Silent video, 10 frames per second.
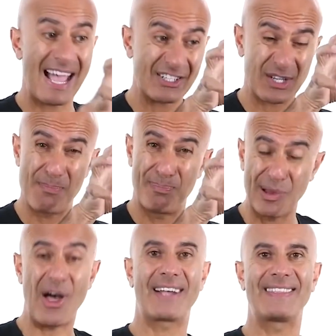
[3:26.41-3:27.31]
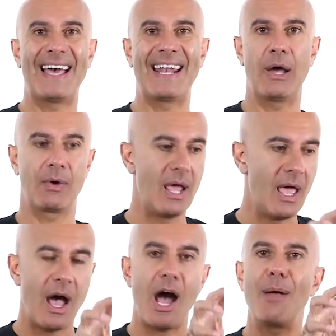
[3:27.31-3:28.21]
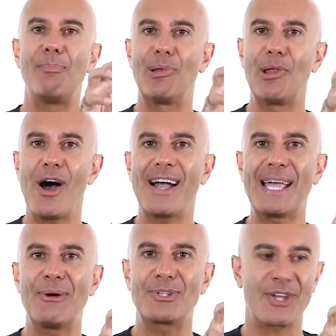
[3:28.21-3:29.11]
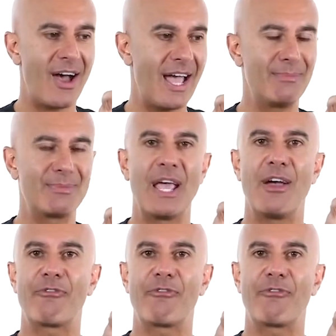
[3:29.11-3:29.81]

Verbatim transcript: I actually block that out. I block out times